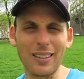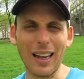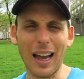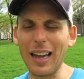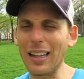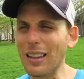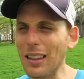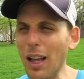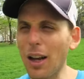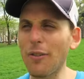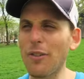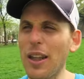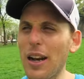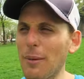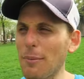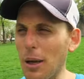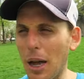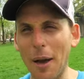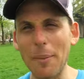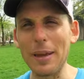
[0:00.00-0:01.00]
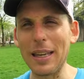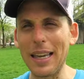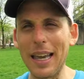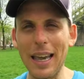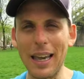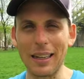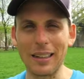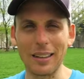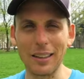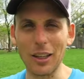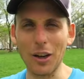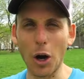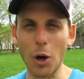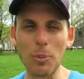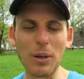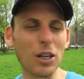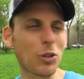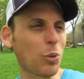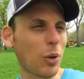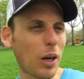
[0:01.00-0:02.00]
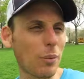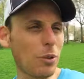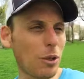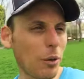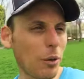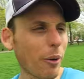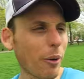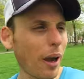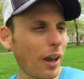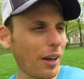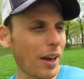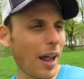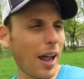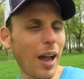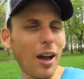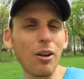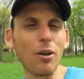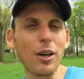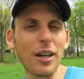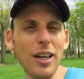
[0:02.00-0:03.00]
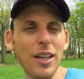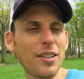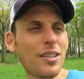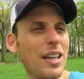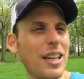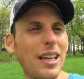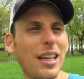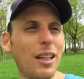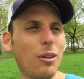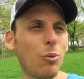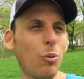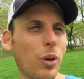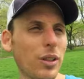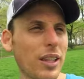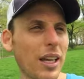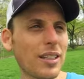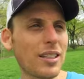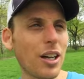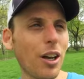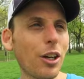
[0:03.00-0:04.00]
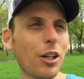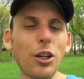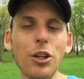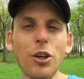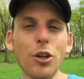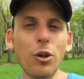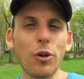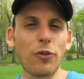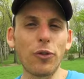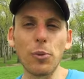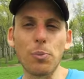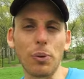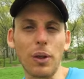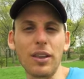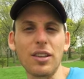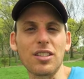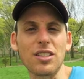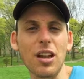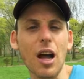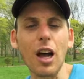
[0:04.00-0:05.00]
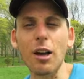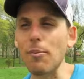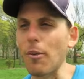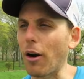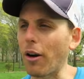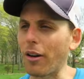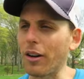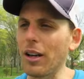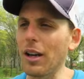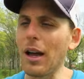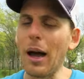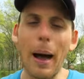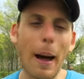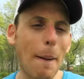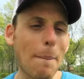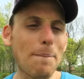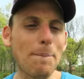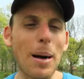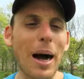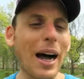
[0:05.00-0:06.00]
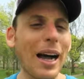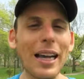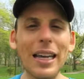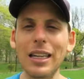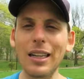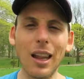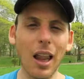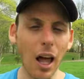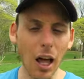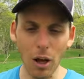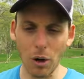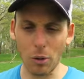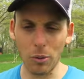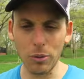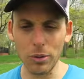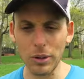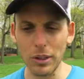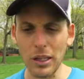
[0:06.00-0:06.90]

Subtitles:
I love that I'm coming in, you know, because what I'm right now is what they tell you to do if you play the stock market. I'm buying low.